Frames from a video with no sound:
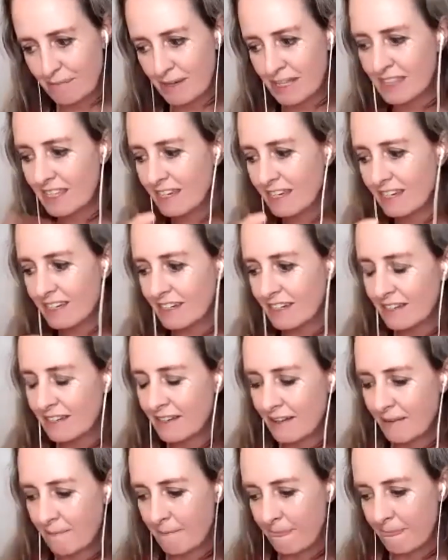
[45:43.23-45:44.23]
But the
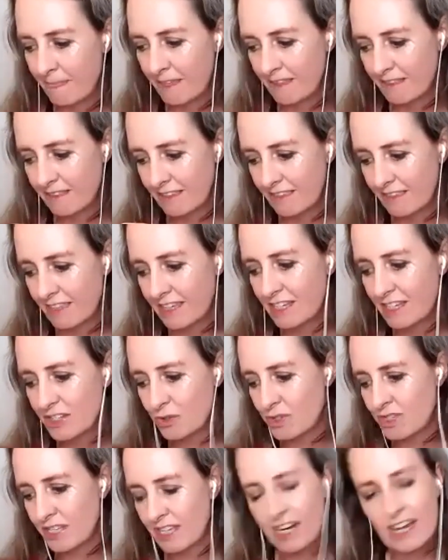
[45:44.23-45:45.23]
thing is
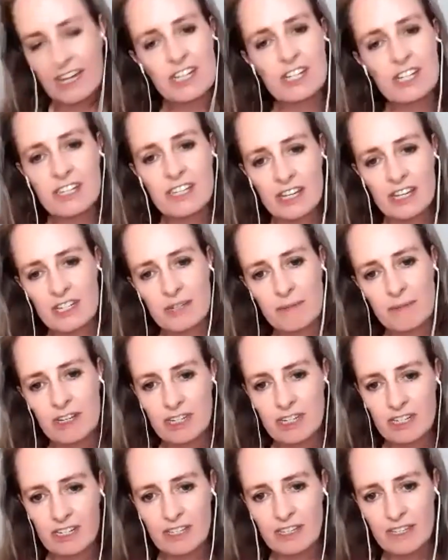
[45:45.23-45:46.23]
also, and I just actually
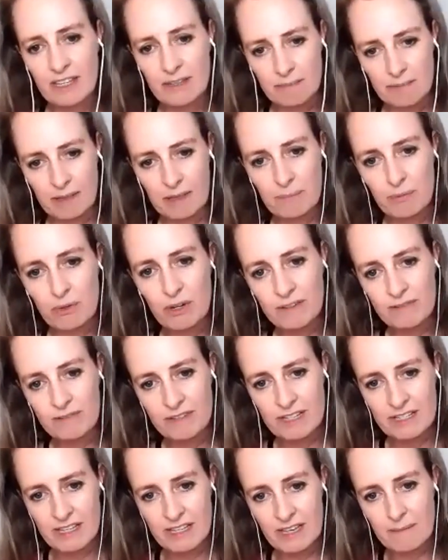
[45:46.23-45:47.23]
mentioned in the
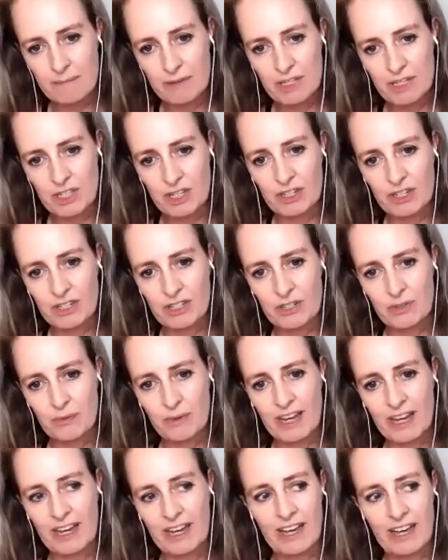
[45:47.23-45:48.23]
previous episode
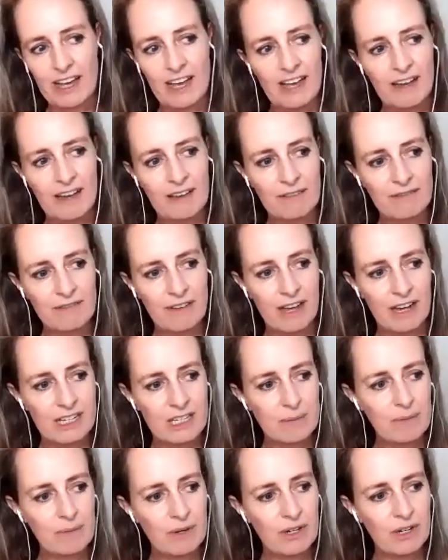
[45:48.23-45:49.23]
where I
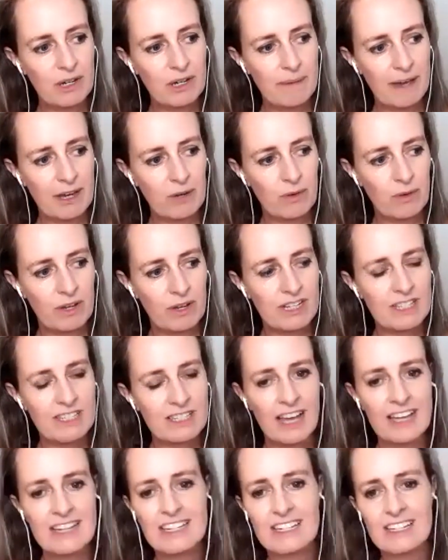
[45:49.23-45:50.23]
spoke about what is
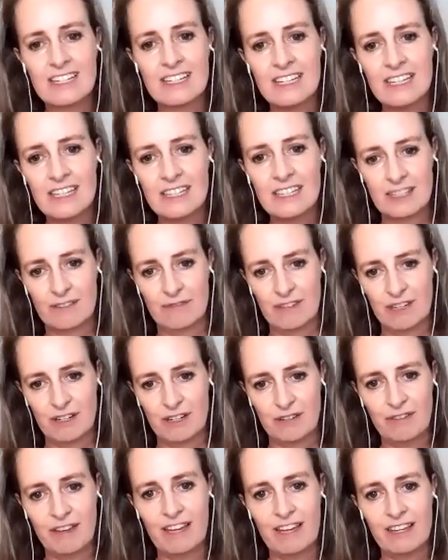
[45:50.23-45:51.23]
underneath the fear
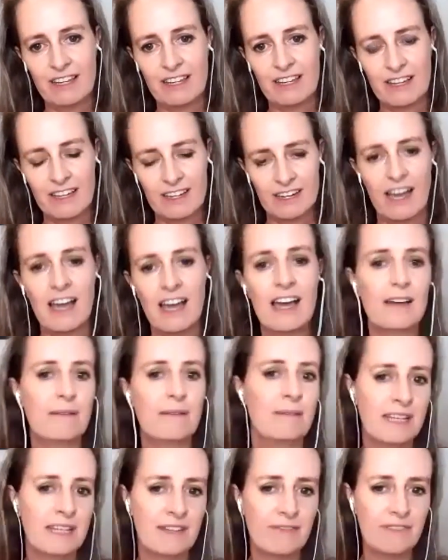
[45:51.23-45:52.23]
of failure, and I
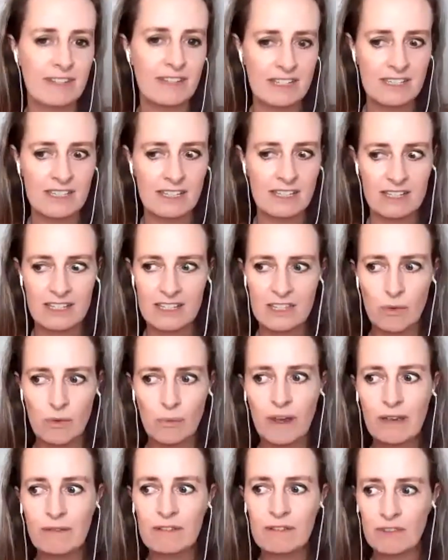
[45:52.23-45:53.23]
believe it's the
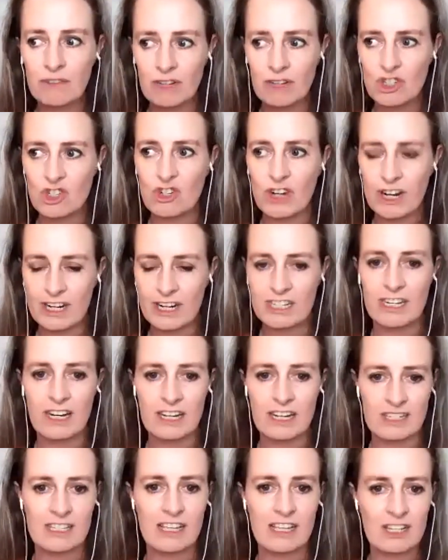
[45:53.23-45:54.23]
way we've constructed
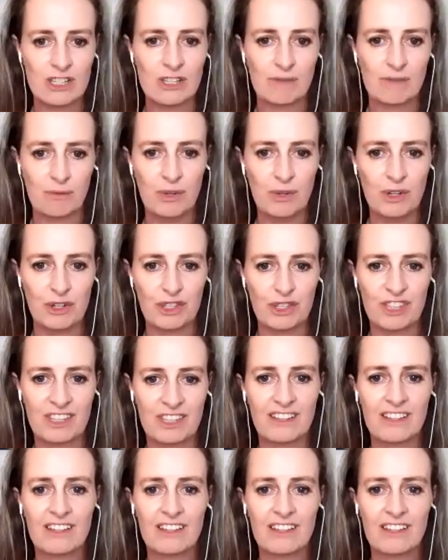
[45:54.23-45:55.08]
our sense of worth.